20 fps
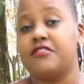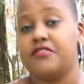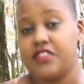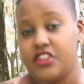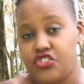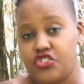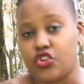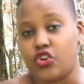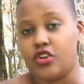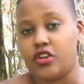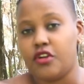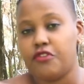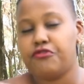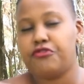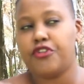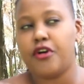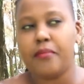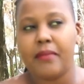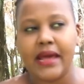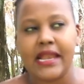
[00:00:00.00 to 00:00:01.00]
region,
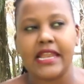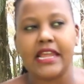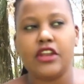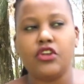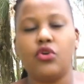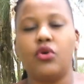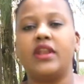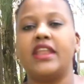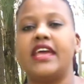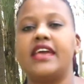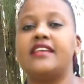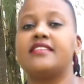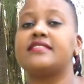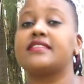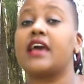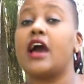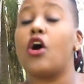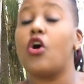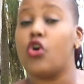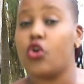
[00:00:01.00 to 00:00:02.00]
formerly known as
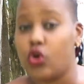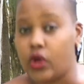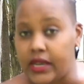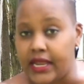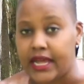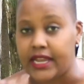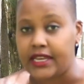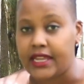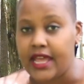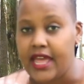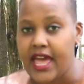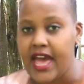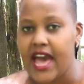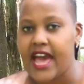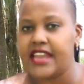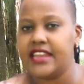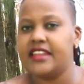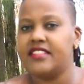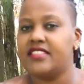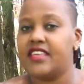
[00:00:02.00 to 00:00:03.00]
Kaokoland,
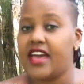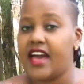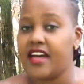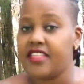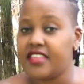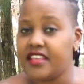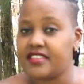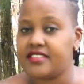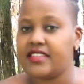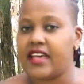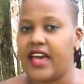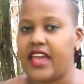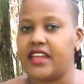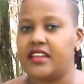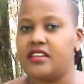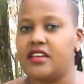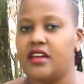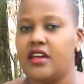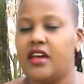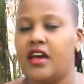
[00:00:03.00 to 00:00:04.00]
and in the other
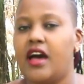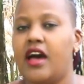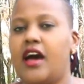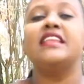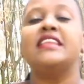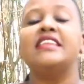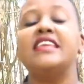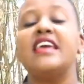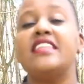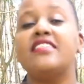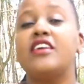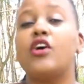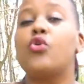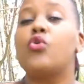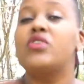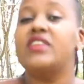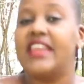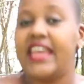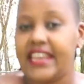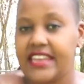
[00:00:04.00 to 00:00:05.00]
side, near the
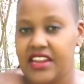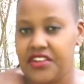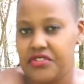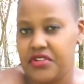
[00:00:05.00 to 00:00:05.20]
Kunene